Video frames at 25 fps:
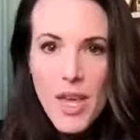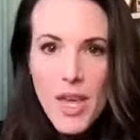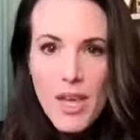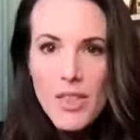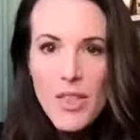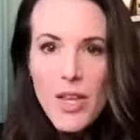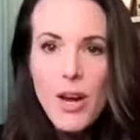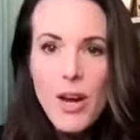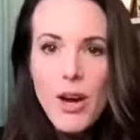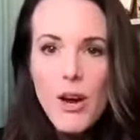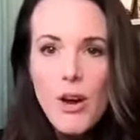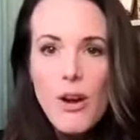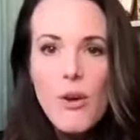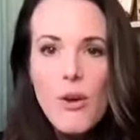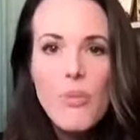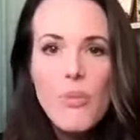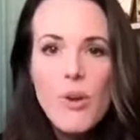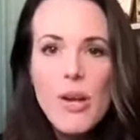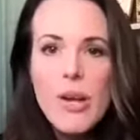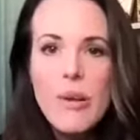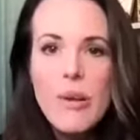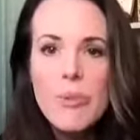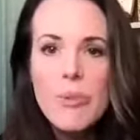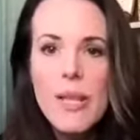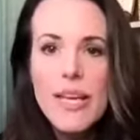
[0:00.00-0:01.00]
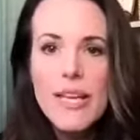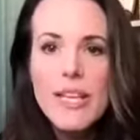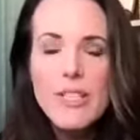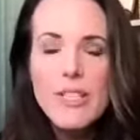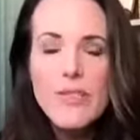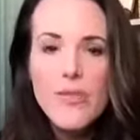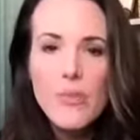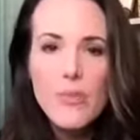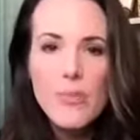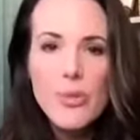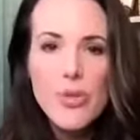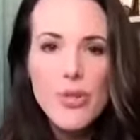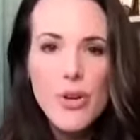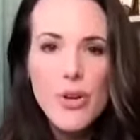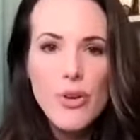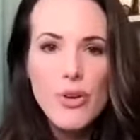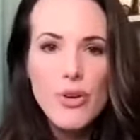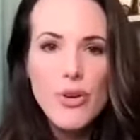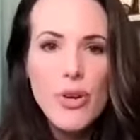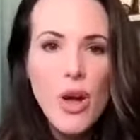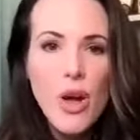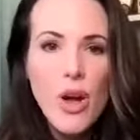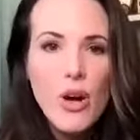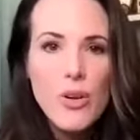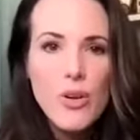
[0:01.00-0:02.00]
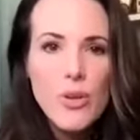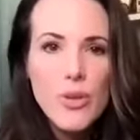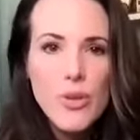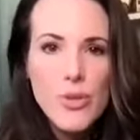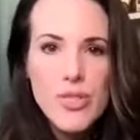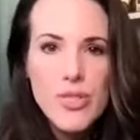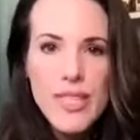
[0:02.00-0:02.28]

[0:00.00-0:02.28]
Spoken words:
There are replays from certain calls